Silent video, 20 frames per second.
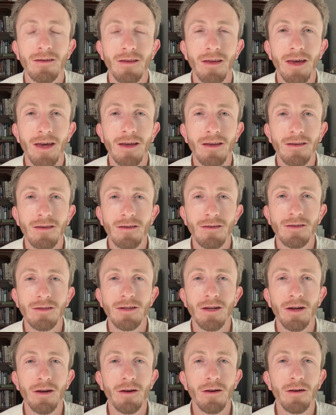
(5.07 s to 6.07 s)
like to
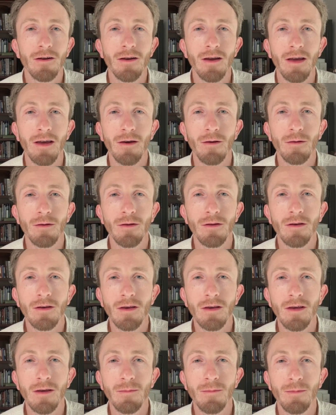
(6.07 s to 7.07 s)
share how to
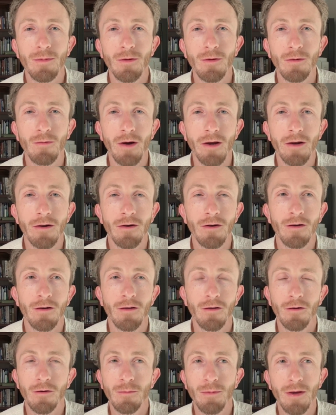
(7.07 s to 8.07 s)
keep your
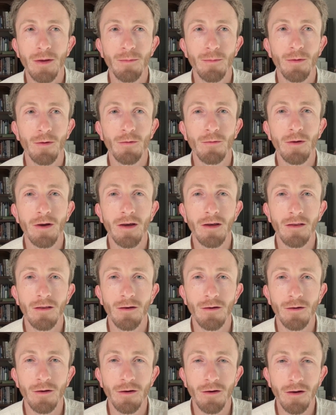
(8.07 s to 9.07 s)
watercolor paper wet
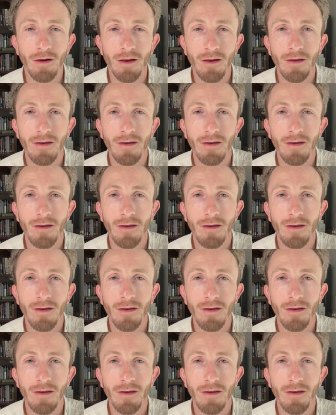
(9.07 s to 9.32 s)
longer.